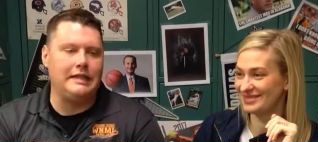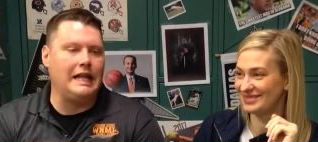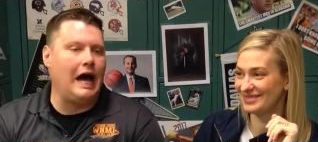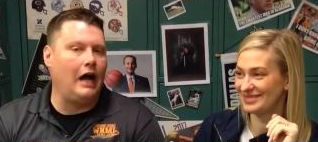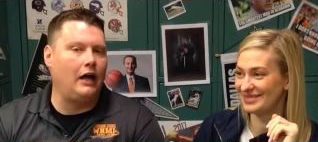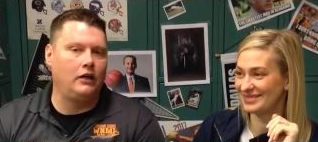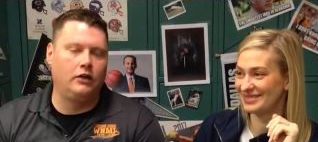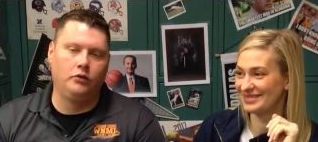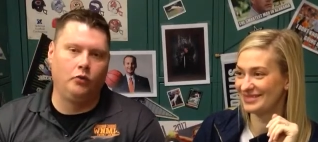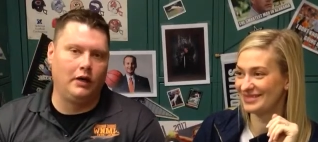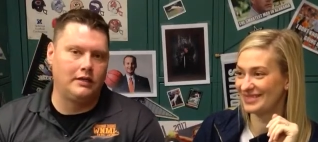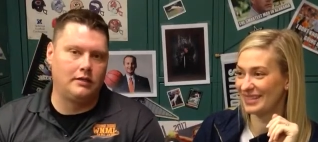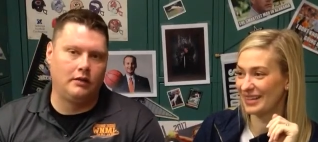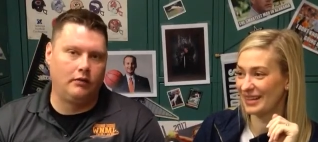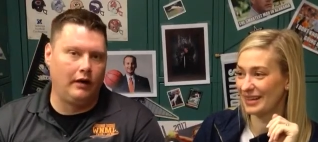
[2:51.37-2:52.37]
Speaker 1: not good
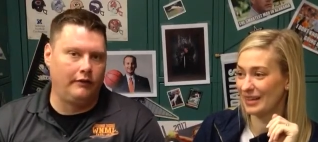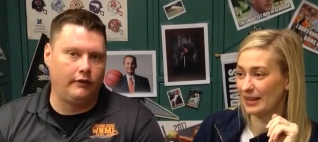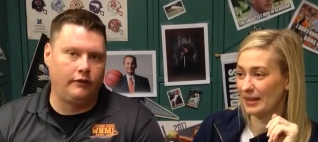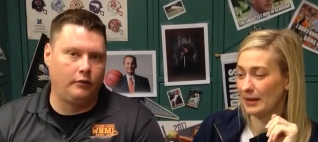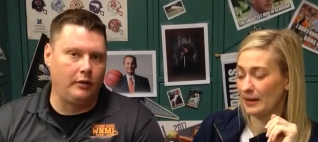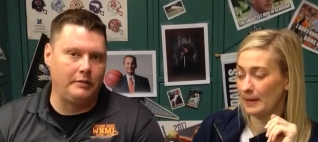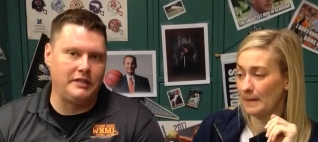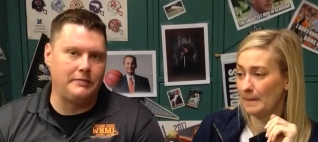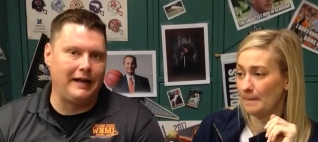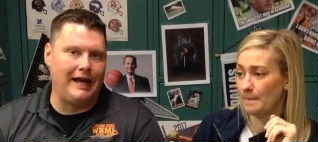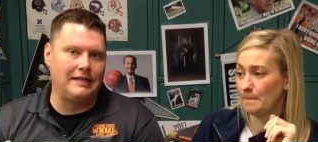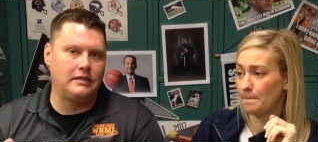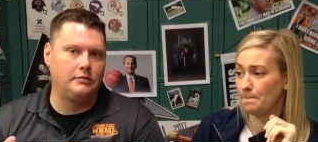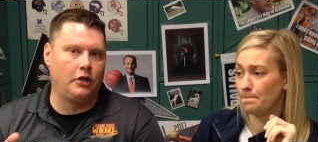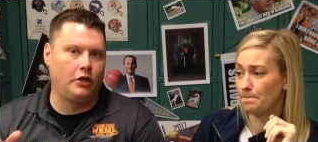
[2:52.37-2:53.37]
whatsoever for women's
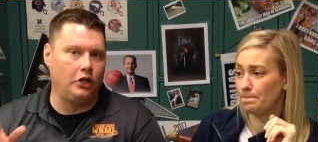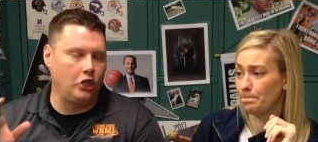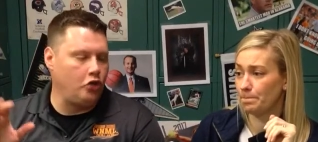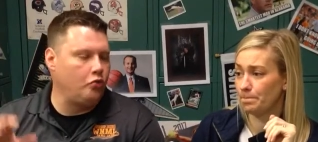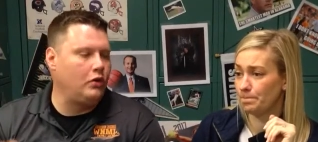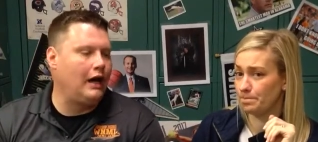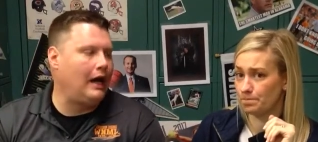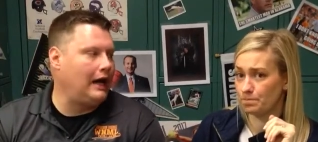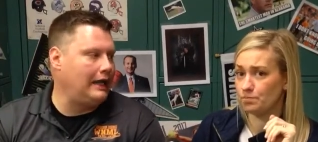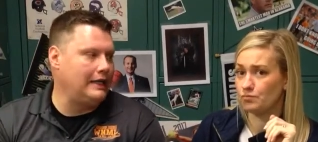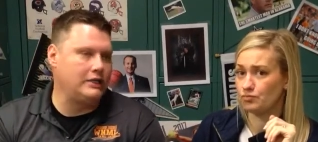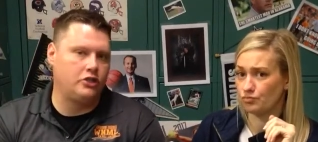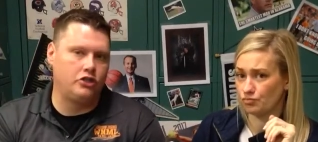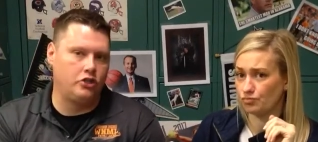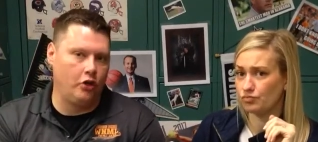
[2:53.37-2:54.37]
basketball that UConn
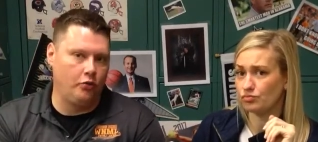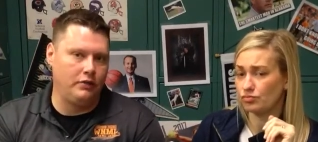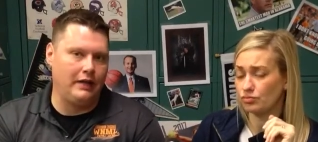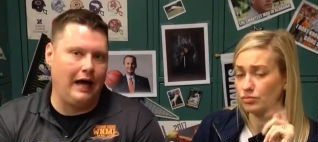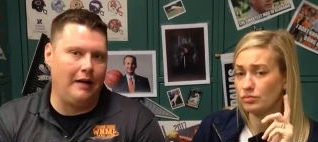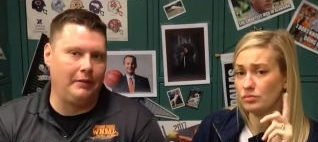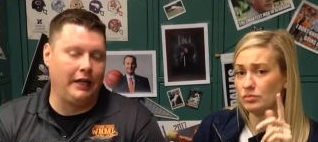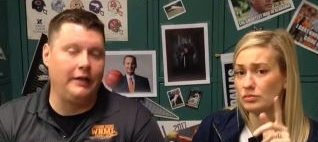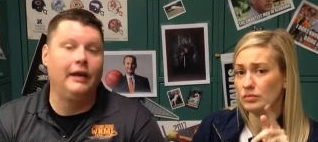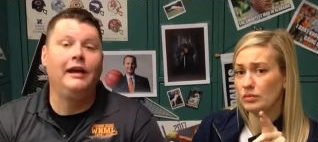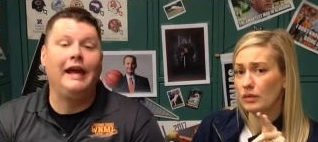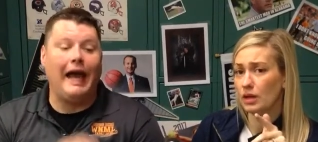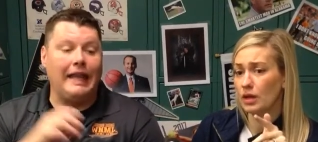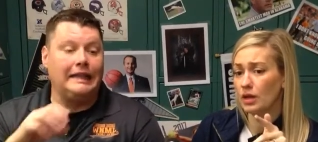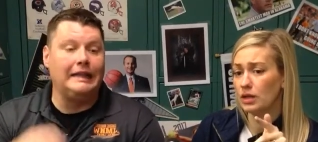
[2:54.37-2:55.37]
is so dominant,
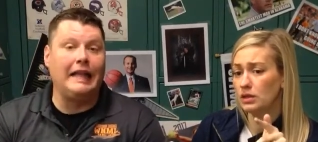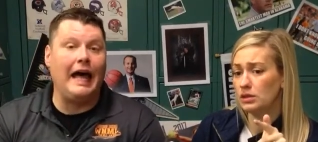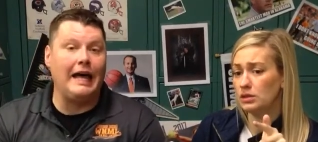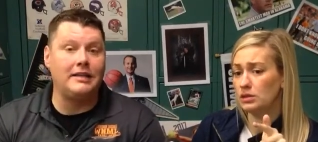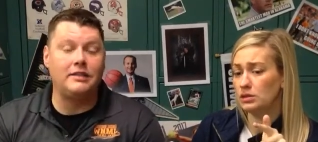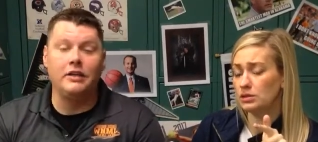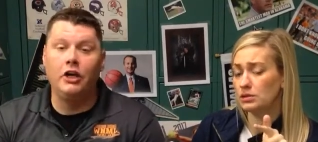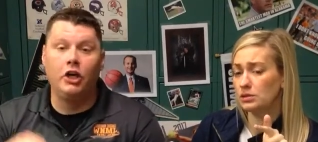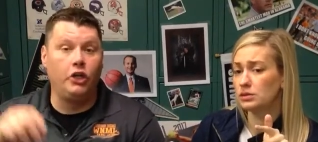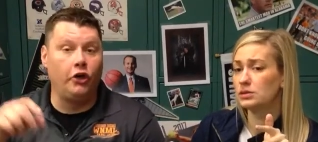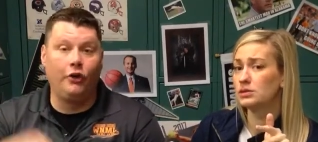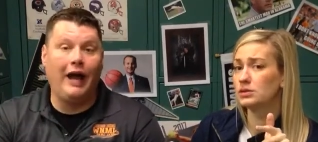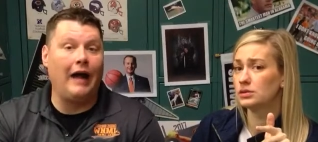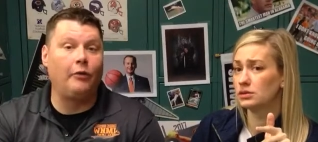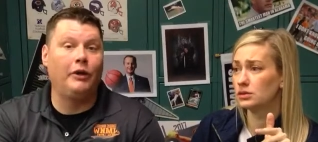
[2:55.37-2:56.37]
unless
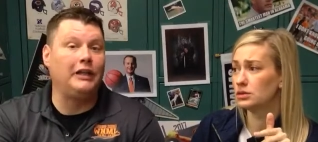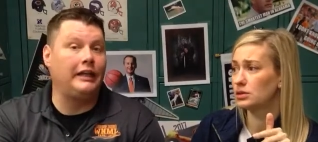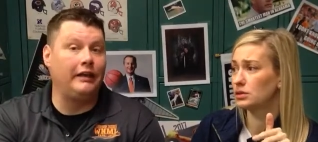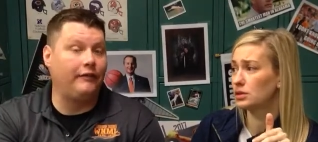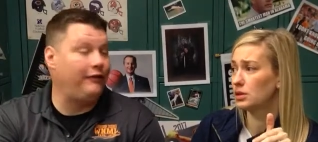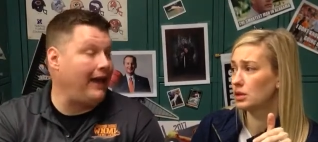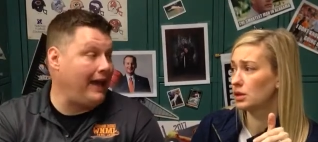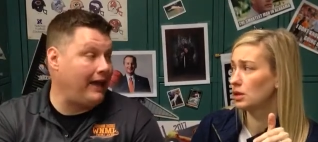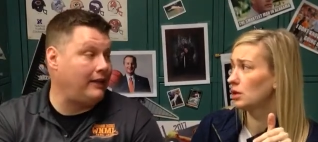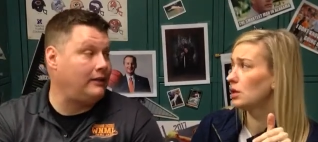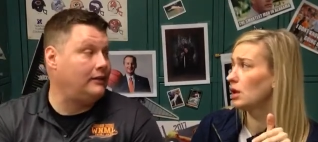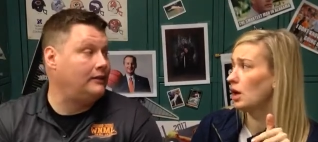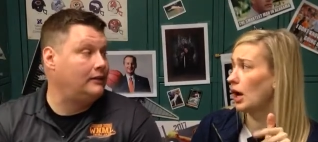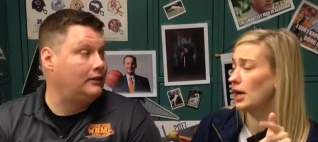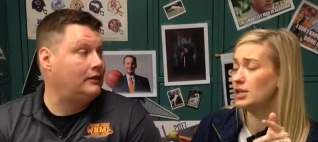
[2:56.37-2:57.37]
you're not really a fan.
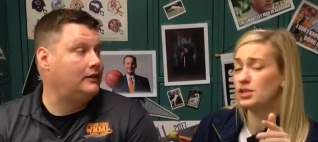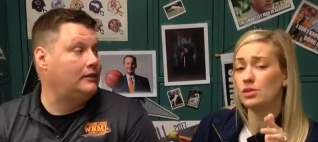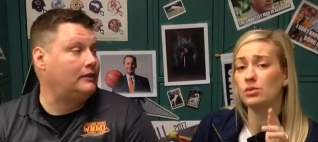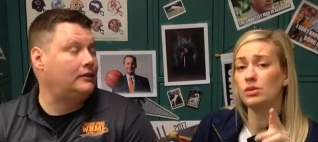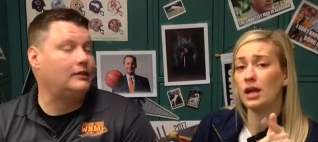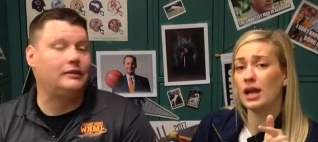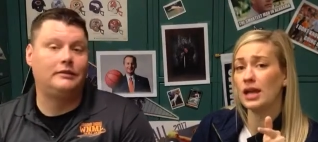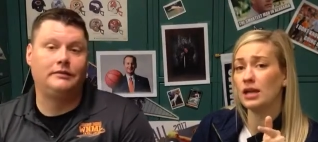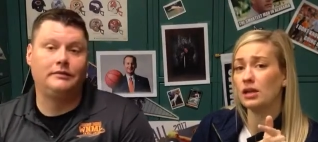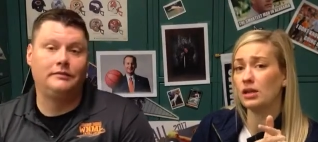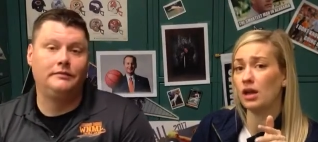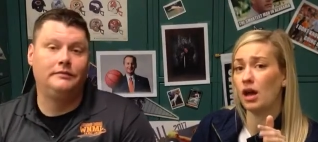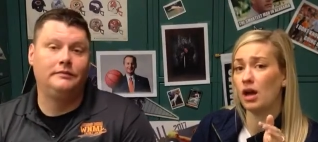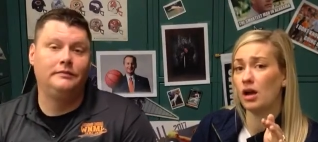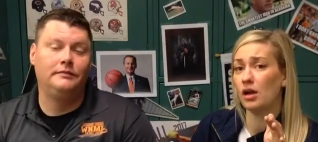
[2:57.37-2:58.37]
Speaker 2: I do
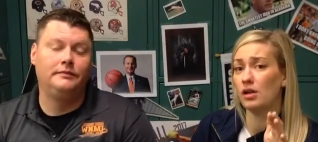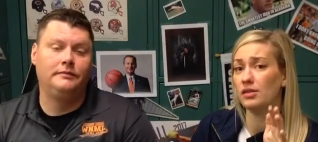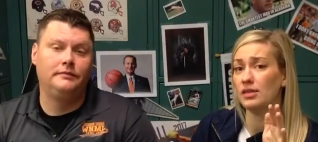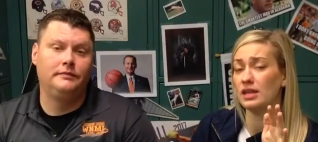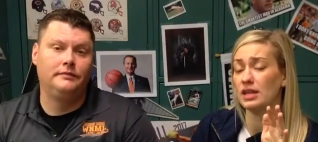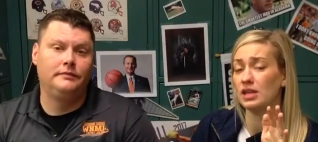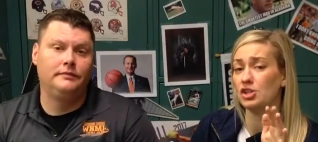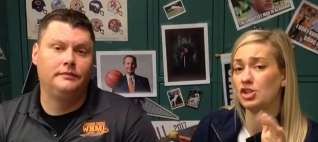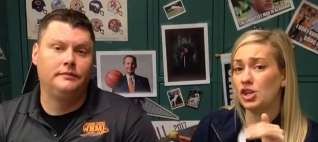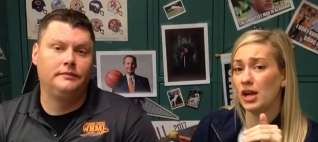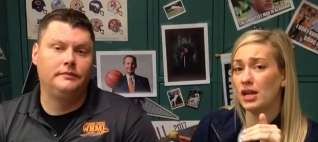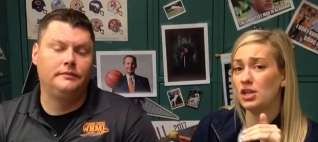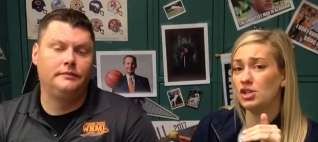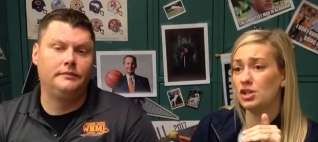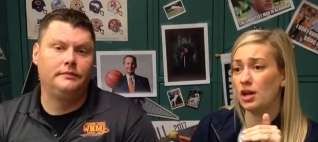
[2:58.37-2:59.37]
like uh, the
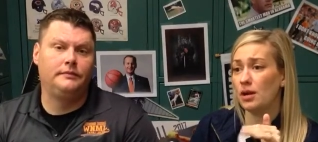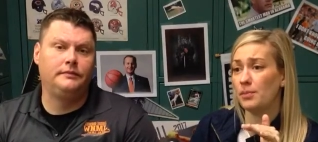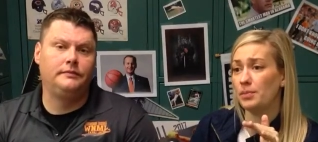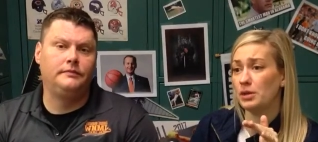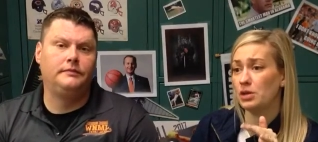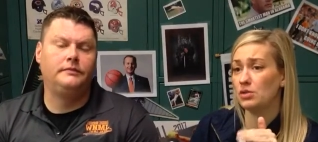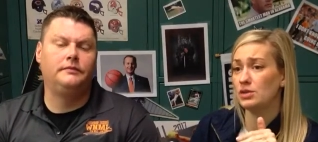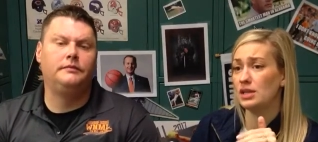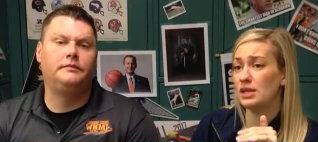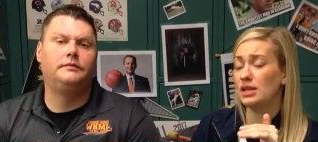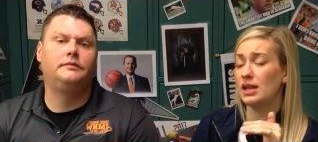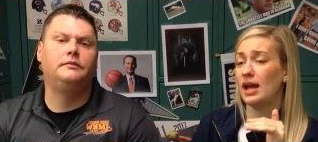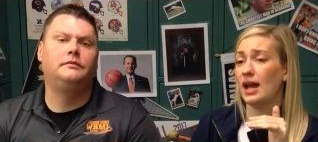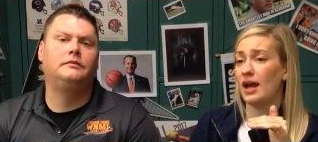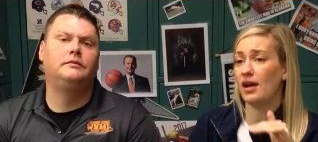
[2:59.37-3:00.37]
changeup. You
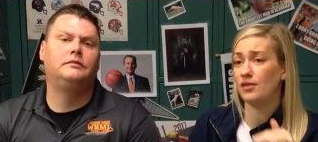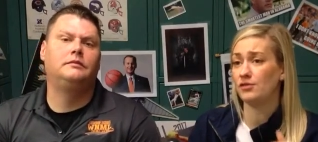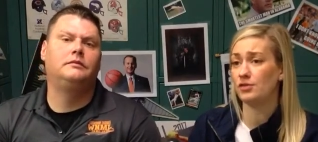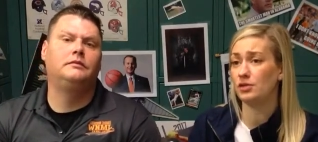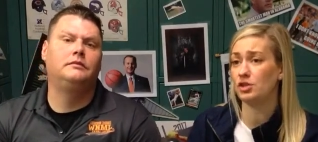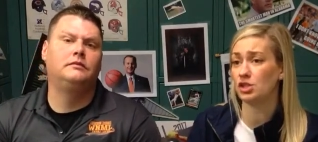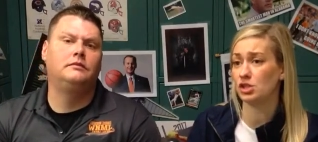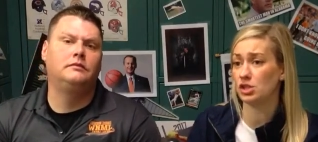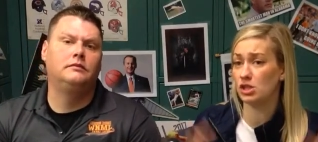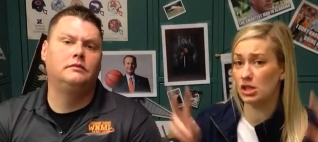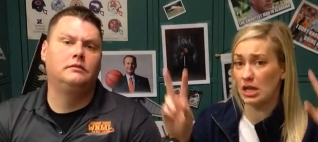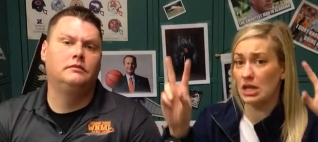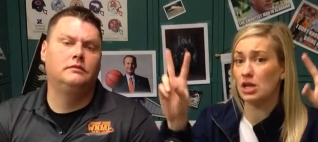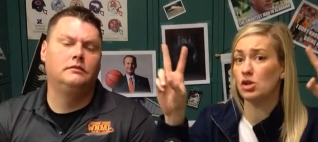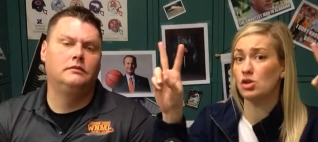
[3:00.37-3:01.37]
didn't have just the